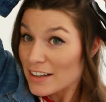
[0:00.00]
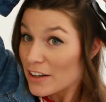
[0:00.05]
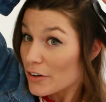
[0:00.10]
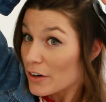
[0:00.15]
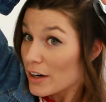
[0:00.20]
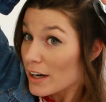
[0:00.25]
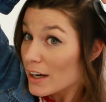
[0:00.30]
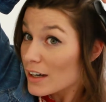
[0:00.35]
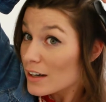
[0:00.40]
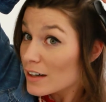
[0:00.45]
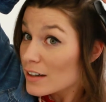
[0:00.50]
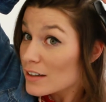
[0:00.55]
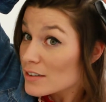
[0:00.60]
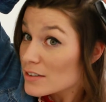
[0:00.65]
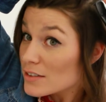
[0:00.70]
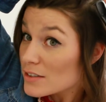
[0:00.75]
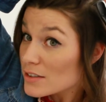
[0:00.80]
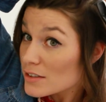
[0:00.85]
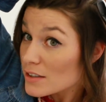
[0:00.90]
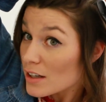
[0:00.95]
Okay,
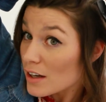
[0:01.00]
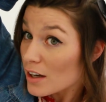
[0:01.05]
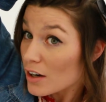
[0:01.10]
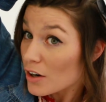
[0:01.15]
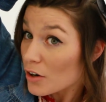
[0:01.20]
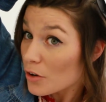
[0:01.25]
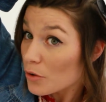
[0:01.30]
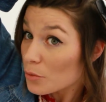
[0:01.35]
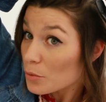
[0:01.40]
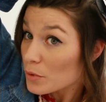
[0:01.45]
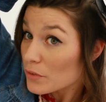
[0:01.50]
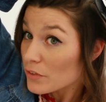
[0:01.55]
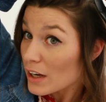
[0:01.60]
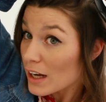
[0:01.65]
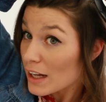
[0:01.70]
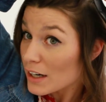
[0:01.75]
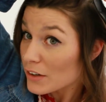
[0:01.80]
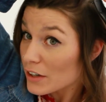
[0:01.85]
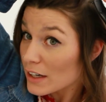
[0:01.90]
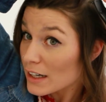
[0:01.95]
so we've
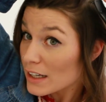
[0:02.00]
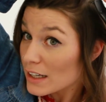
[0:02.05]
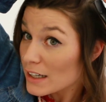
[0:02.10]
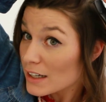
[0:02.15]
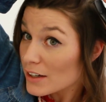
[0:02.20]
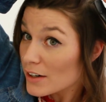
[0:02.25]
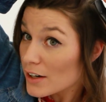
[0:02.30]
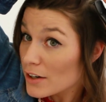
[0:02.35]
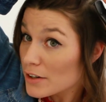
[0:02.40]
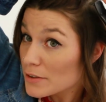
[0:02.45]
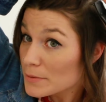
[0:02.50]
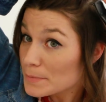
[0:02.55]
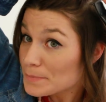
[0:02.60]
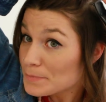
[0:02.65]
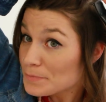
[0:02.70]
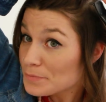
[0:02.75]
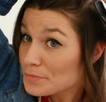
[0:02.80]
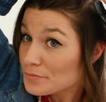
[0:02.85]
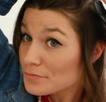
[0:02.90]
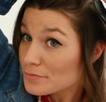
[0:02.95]
got it right here.
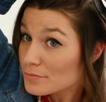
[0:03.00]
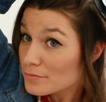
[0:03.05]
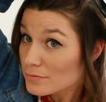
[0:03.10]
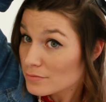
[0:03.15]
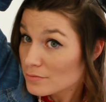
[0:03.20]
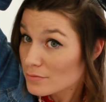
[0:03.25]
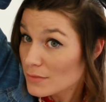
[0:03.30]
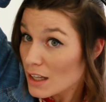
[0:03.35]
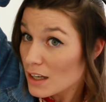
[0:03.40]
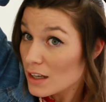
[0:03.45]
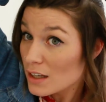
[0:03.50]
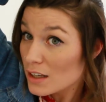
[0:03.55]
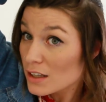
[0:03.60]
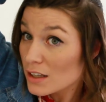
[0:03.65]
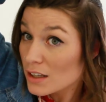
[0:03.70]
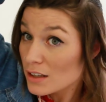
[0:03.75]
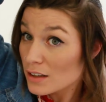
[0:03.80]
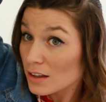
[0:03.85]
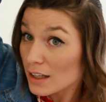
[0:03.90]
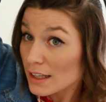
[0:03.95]

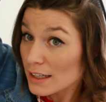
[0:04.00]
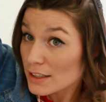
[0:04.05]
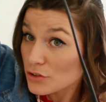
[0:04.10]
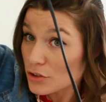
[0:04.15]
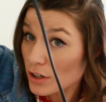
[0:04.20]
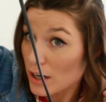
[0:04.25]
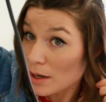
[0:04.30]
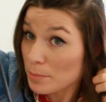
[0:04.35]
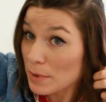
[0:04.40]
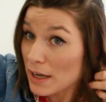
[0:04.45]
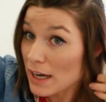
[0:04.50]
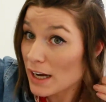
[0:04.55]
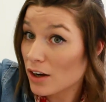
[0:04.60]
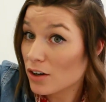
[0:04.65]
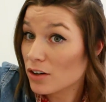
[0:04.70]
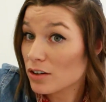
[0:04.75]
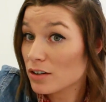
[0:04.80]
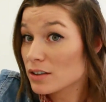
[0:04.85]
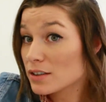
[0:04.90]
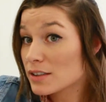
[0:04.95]
Let it drop
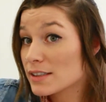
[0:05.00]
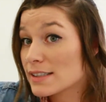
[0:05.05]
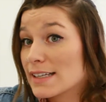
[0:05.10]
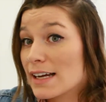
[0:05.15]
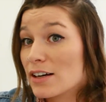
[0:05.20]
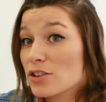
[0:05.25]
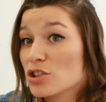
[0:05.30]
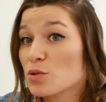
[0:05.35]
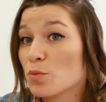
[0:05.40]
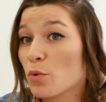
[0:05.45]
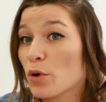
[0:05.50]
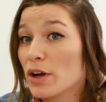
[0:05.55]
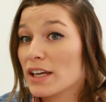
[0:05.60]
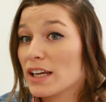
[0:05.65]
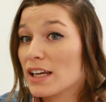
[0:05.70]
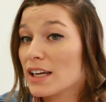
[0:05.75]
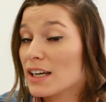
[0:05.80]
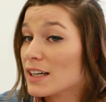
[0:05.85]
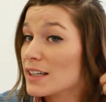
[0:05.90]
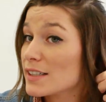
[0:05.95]
out. See how
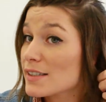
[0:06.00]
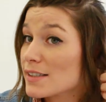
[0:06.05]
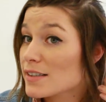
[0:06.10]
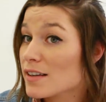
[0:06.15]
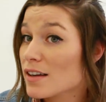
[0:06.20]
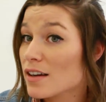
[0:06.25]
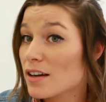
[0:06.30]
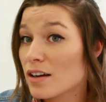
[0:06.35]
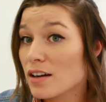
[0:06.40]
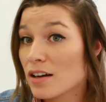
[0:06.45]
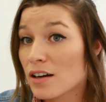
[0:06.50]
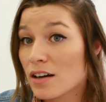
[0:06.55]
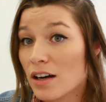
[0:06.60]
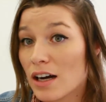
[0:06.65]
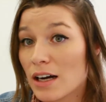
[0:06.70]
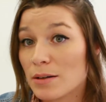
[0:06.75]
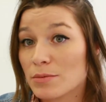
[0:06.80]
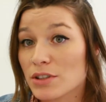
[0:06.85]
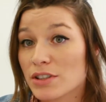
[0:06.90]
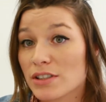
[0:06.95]
swingy it is?
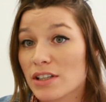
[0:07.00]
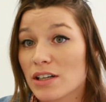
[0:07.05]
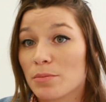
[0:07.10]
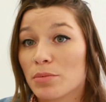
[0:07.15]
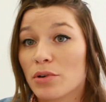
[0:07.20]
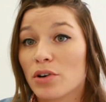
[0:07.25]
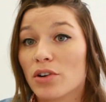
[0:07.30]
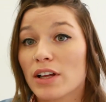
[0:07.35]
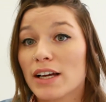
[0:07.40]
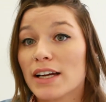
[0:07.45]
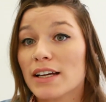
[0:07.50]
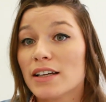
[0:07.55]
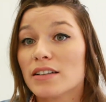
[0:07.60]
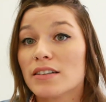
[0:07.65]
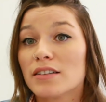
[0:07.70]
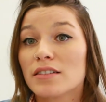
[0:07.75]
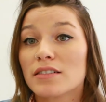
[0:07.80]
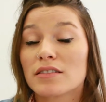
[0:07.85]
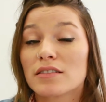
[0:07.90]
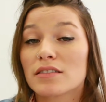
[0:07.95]
I'm just gonna pull it
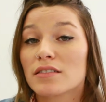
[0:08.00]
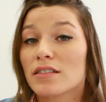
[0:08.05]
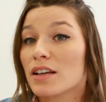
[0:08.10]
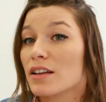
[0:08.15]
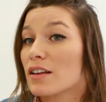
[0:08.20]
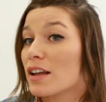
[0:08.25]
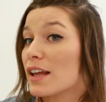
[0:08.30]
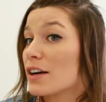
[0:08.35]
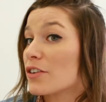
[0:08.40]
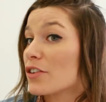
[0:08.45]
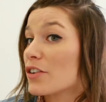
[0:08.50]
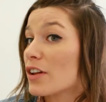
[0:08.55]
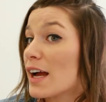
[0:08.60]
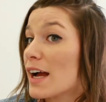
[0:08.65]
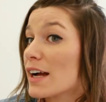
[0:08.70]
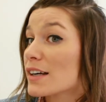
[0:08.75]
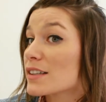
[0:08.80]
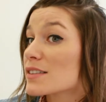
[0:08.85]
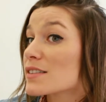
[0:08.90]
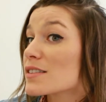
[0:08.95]
and let it
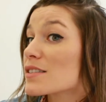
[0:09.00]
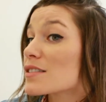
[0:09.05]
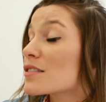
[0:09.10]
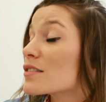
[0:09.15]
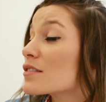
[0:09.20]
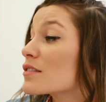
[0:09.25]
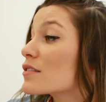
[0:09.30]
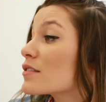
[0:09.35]
relax.